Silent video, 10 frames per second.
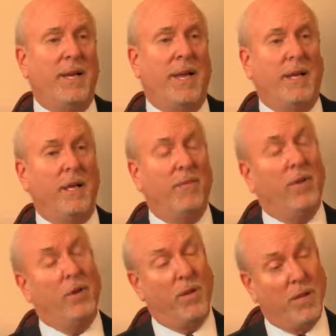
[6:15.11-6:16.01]
and
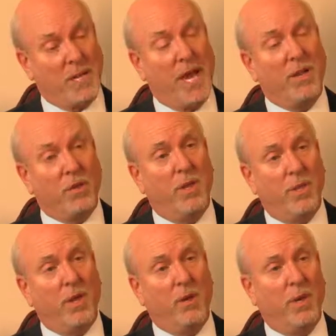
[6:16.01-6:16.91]
giving you the attention
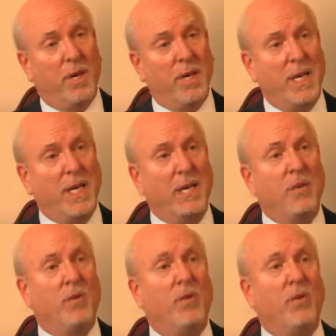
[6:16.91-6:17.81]
that you really need
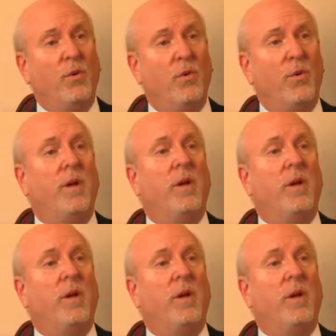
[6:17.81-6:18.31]
to